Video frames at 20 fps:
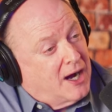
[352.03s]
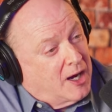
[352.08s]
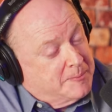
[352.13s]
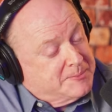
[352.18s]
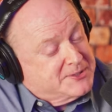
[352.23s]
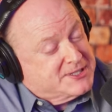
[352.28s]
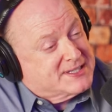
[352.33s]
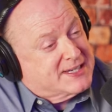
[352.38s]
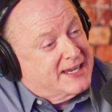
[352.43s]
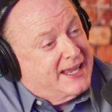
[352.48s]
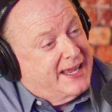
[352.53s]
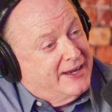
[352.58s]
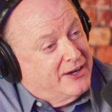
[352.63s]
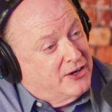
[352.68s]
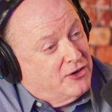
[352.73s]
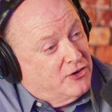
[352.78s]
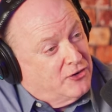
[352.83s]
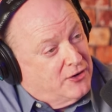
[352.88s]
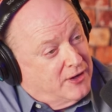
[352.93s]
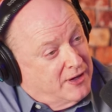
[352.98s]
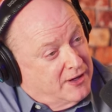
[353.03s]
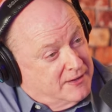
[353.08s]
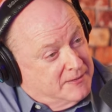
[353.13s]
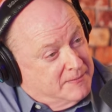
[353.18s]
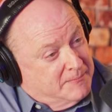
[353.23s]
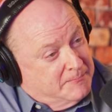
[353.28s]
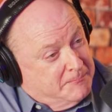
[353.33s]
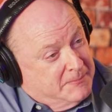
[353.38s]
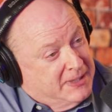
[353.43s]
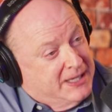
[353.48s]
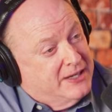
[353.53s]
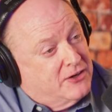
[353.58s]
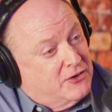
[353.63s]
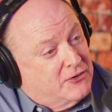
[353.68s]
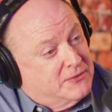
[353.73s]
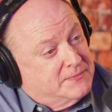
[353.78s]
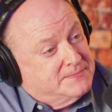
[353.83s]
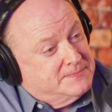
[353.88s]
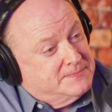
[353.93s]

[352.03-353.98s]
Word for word: upscale meal.